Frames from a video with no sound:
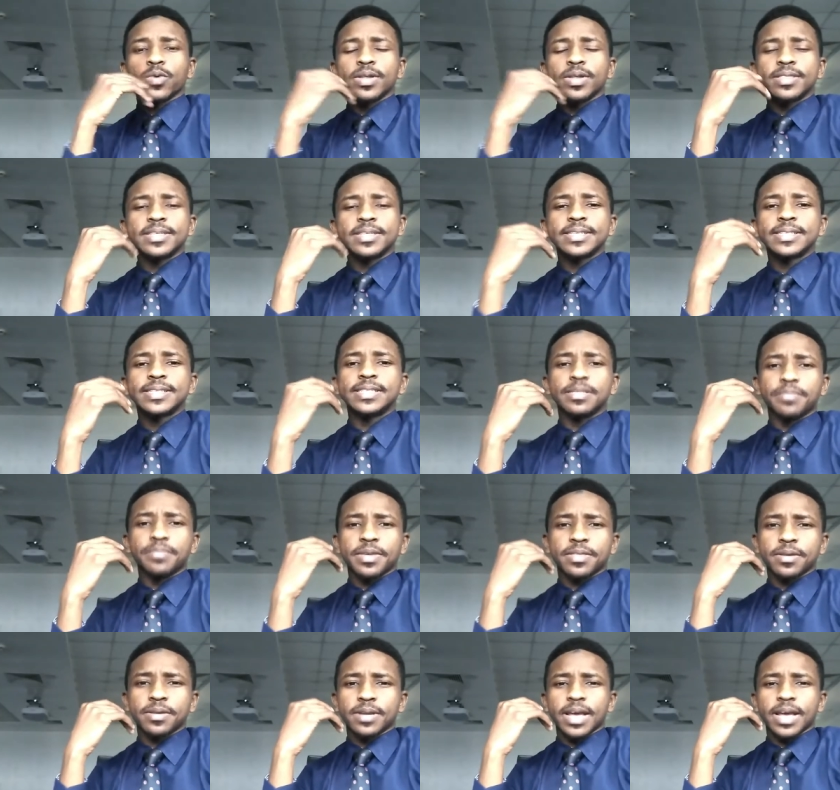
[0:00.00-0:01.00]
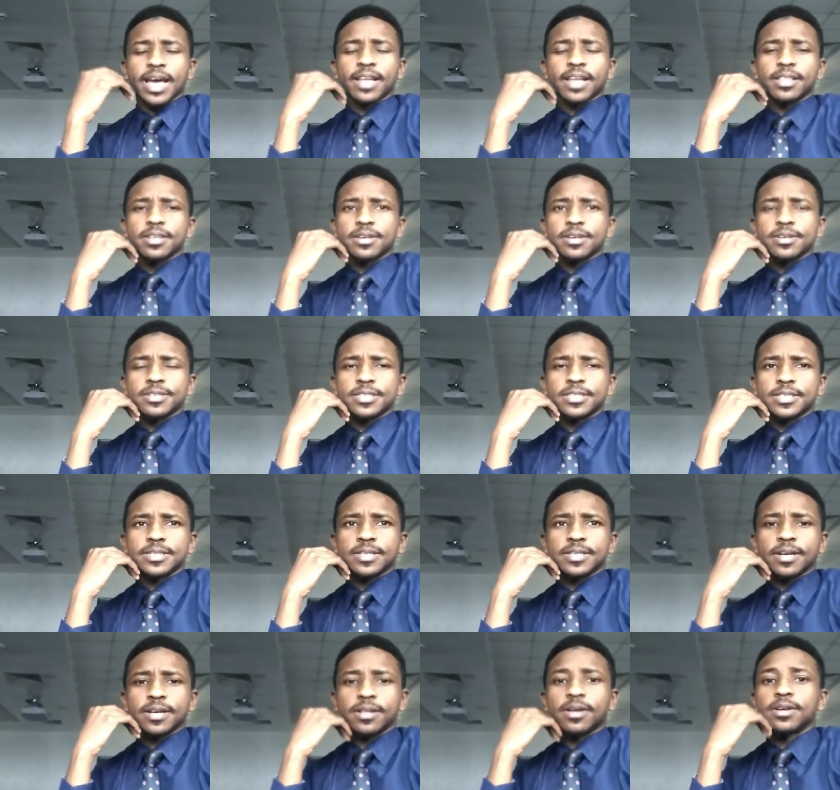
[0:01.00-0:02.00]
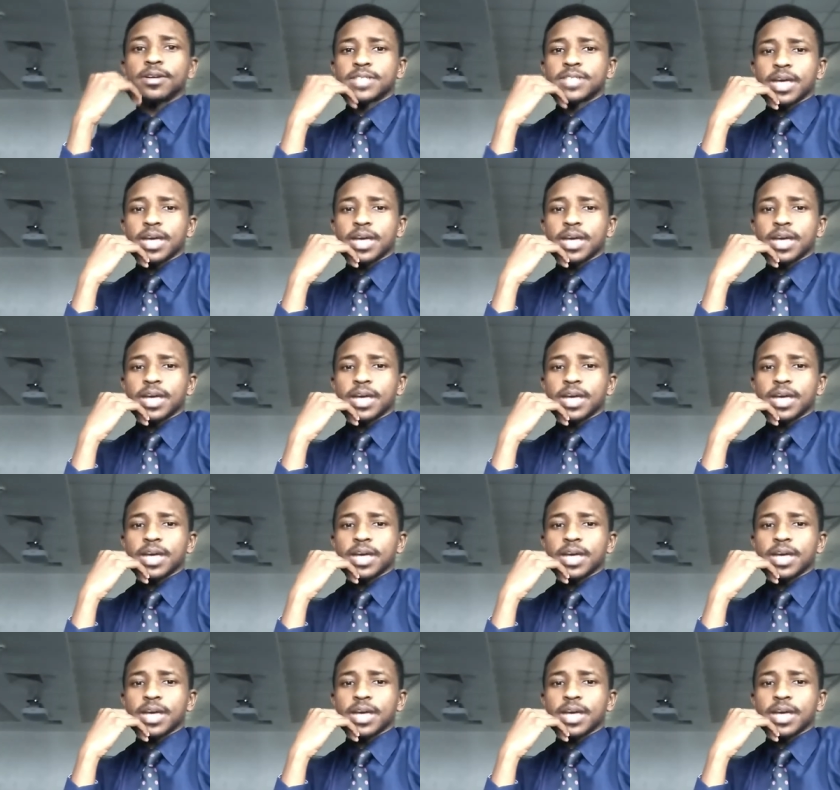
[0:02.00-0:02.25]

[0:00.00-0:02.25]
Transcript: Well, this is a method I learned a long